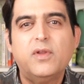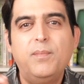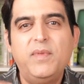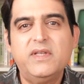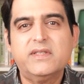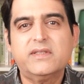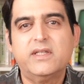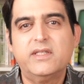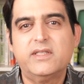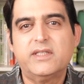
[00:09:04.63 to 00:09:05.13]
the
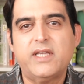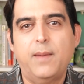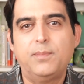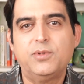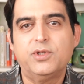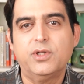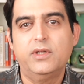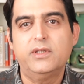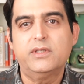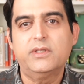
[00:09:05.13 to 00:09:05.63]

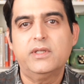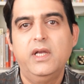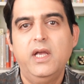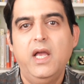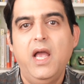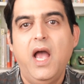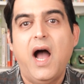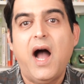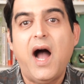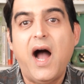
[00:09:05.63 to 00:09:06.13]
misconceptions
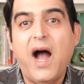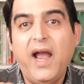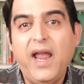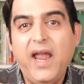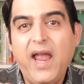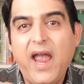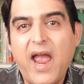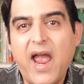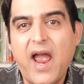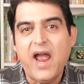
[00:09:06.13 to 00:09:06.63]

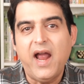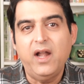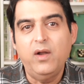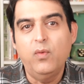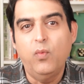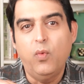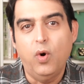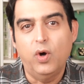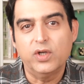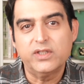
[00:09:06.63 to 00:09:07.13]
I had
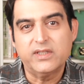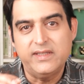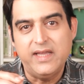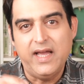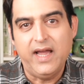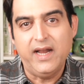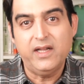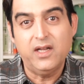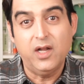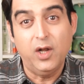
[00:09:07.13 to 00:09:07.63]
was
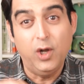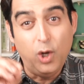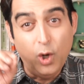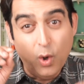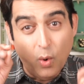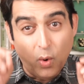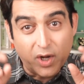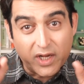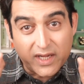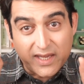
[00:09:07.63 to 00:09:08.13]
that
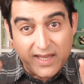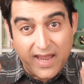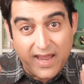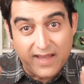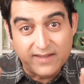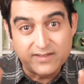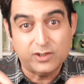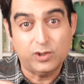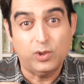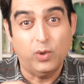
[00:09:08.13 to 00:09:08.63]

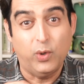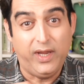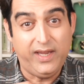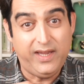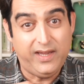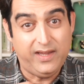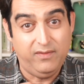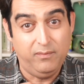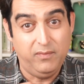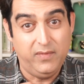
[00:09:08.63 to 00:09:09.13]
lowercase
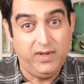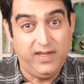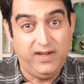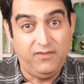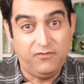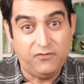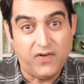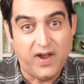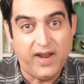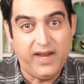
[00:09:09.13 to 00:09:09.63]
Stoic,
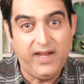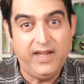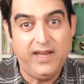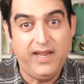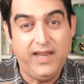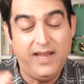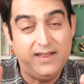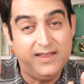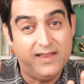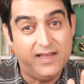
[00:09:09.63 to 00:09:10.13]
defined
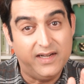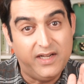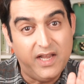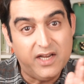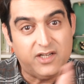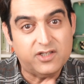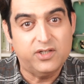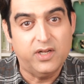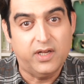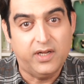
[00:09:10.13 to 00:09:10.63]
in the
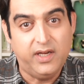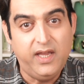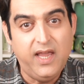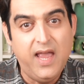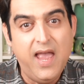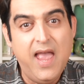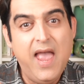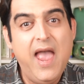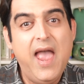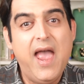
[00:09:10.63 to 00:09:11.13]
dictionary
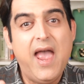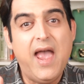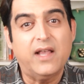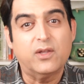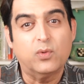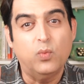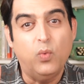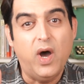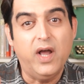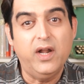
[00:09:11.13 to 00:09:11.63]

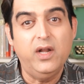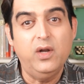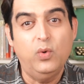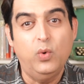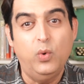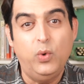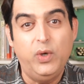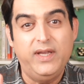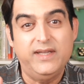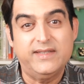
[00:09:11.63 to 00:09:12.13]
as one
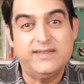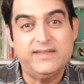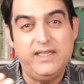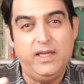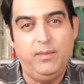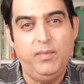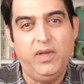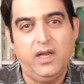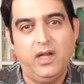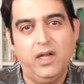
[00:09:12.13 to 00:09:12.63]
who is
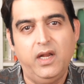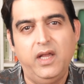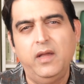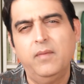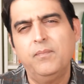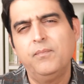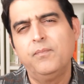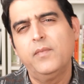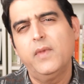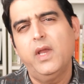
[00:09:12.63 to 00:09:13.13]

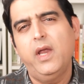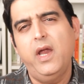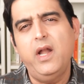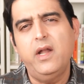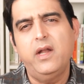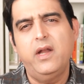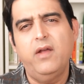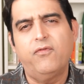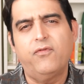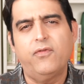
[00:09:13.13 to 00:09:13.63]
seemingly
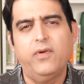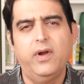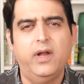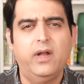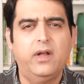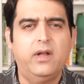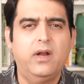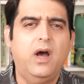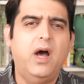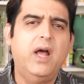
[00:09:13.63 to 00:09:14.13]

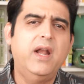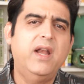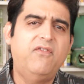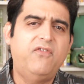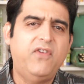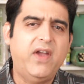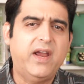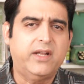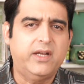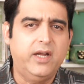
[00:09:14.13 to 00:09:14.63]
indifferent,
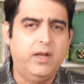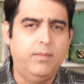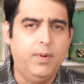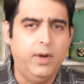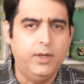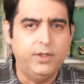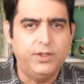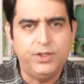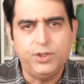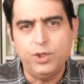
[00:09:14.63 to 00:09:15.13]
unaffected
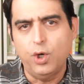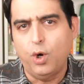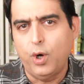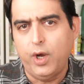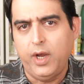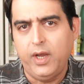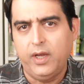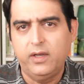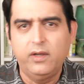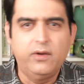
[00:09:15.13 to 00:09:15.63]
by
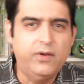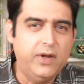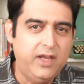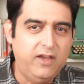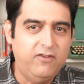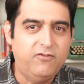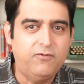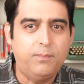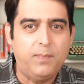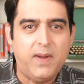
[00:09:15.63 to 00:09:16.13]
joy,
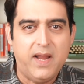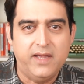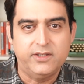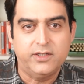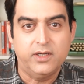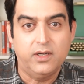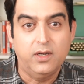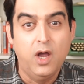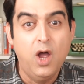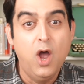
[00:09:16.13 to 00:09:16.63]
grief,
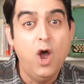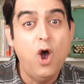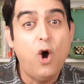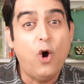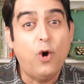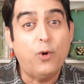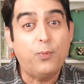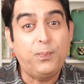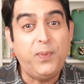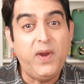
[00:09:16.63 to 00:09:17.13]
pleasure,
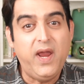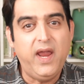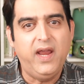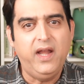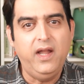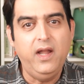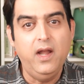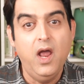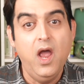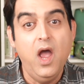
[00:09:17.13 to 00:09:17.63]
or
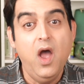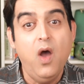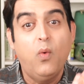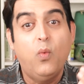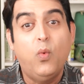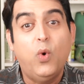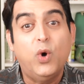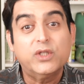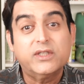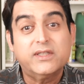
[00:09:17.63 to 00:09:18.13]
pain,
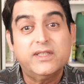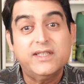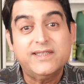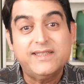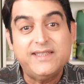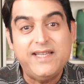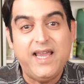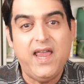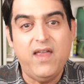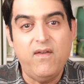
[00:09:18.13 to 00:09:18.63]
was the
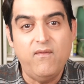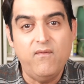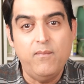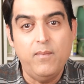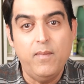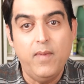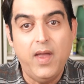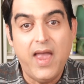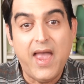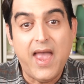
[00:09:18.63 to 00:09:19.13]
same
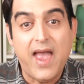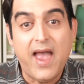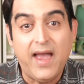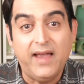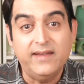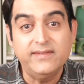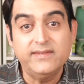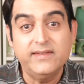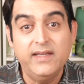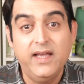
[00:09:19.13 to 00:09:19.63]

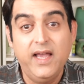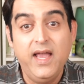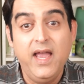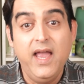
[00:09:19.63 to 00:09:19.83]
as